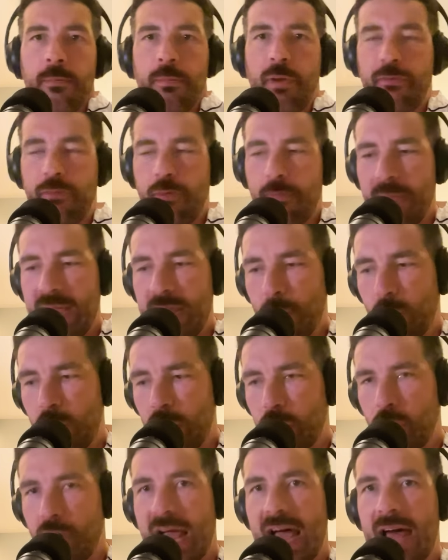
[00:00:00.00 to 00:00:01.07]
But for me, what I
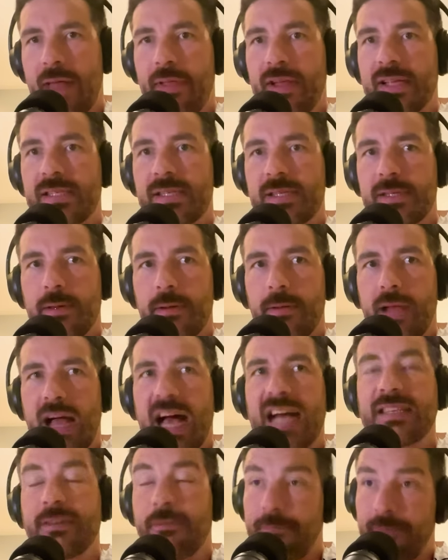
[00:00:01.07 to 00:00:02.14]
got out of this
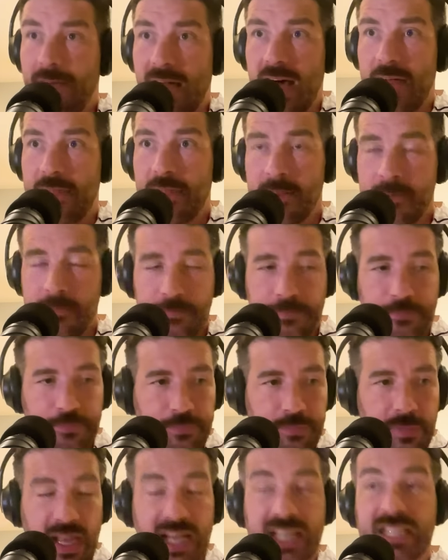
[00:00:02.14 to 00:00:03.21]
as a father,
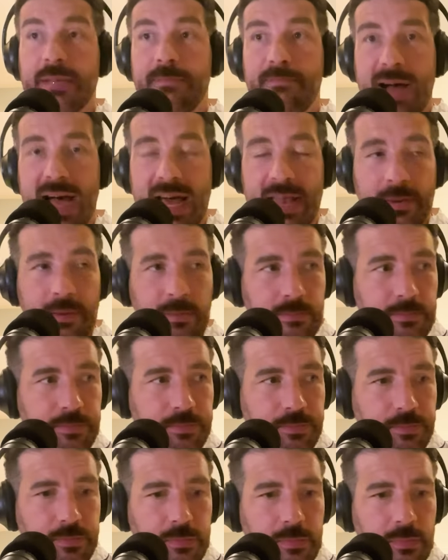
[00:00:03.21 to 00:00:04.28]
as a man,
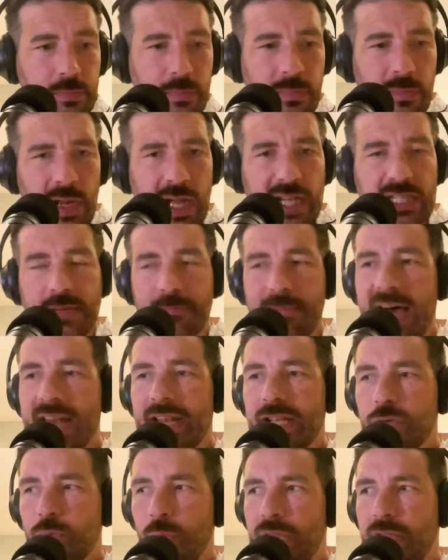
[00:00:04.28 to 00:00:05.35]

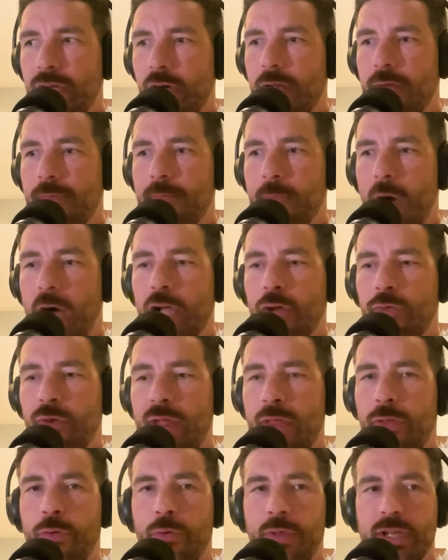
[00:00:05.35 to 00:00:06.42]
as we kind of
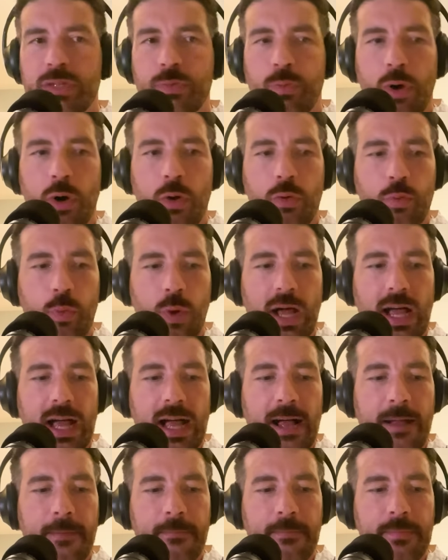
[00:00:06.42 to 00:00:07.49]
migrate through this world
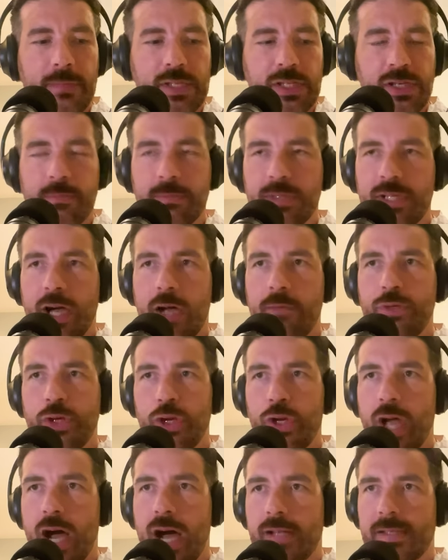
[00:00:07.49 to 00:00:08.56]
where sometimes
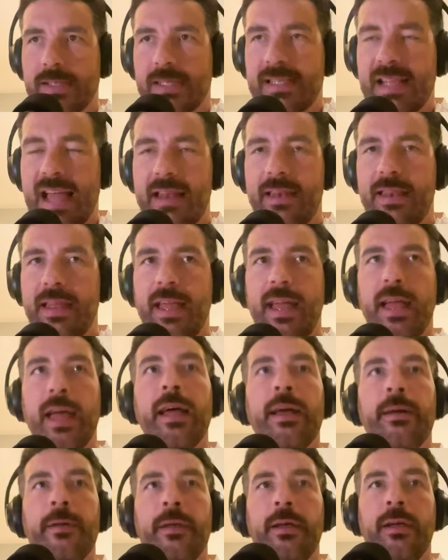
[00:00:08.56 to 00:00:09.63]
you can't stand
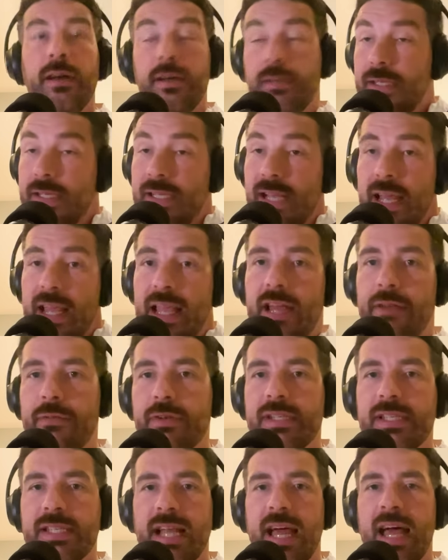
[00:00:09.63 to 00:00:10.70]
here and sit here
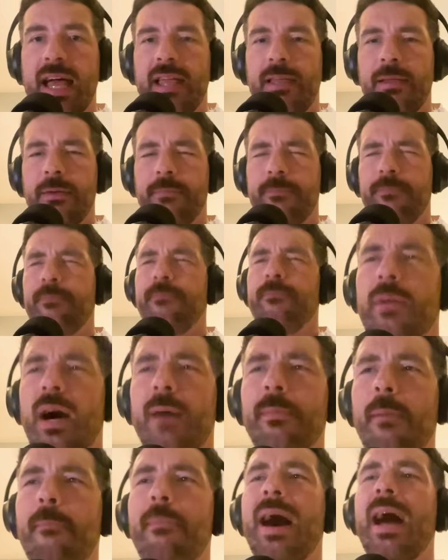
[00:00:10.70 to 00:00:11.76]
and say,
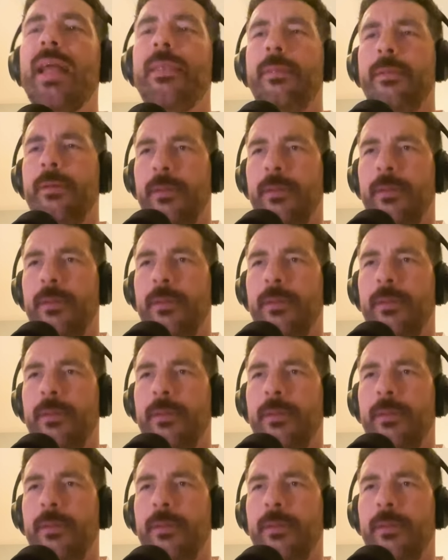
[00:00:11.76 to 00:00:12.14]
I'm a man.